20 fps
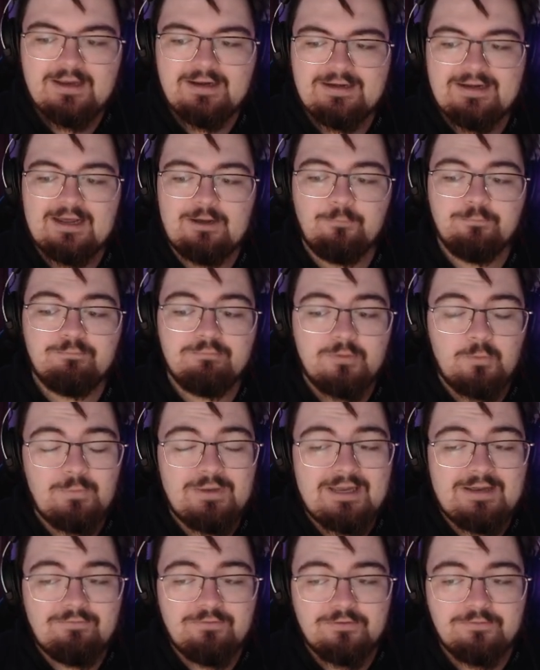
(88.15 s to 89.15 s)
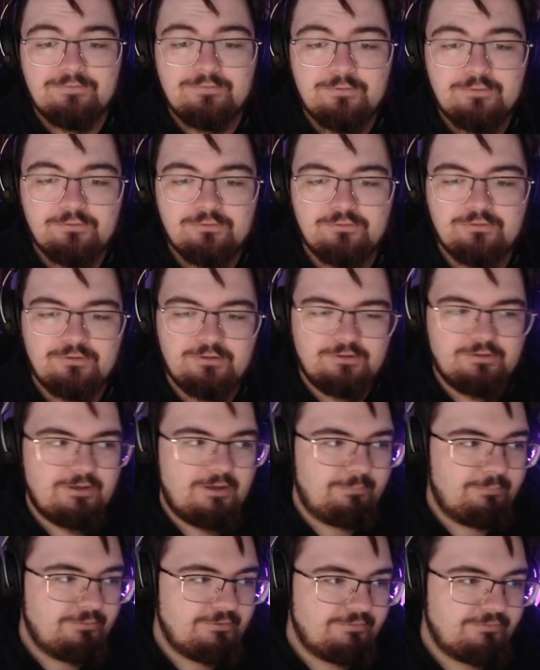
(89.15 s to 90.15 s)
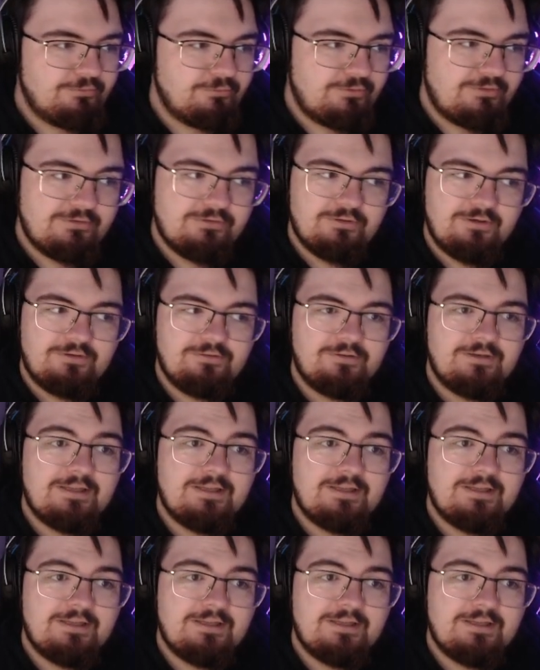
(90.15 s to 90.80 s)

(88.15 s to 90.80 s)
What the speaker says: Now, we have the first couple of screenshots